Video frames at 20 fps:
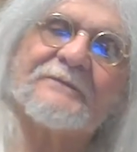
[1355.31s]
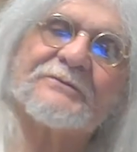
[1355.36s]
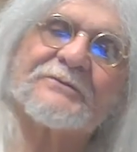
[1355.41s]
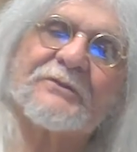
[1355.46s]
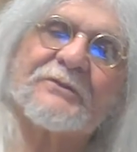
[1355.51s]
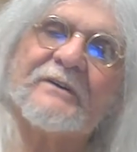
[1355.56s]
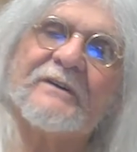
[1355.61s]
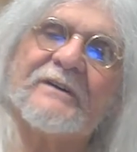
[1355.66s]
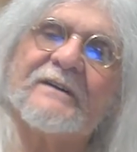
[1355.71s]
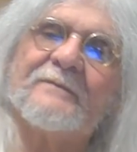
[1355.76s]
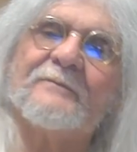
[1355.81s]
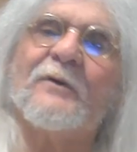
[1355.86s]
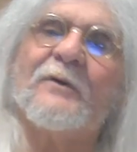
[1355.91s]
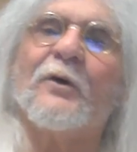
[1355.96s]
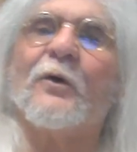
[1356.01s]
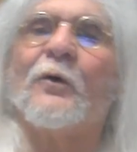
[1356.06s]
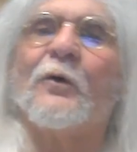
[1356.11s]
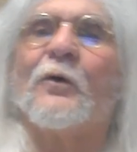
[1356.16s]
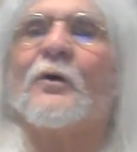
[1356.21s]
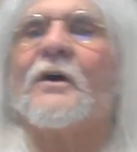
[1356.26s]
stream
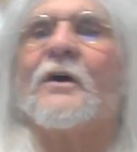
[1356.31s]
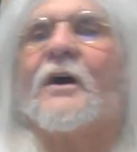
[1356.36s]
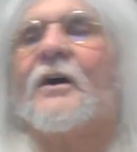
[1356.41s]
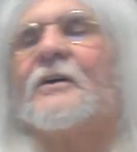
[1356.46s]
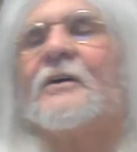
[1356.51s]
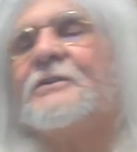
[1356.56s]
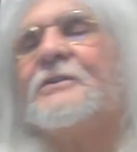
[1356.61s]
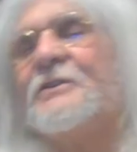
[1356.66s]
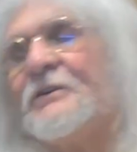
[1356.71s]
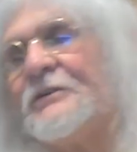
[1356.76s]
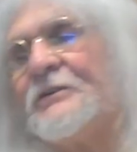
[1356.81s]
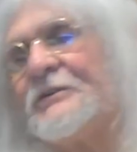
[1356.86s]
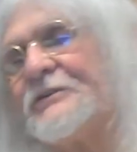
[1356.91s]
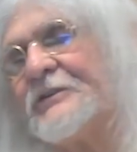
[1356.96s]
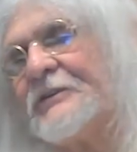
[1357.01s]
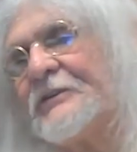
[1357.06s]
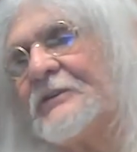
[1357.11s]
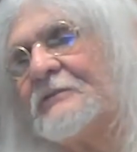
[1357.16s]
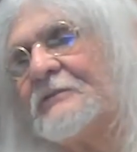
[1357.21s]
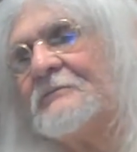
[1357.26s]
or on
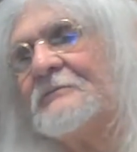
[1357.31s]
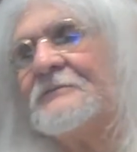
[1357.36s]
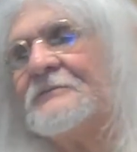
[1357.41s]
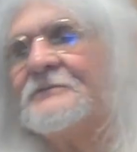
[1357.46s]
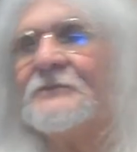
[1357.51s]
YouTube,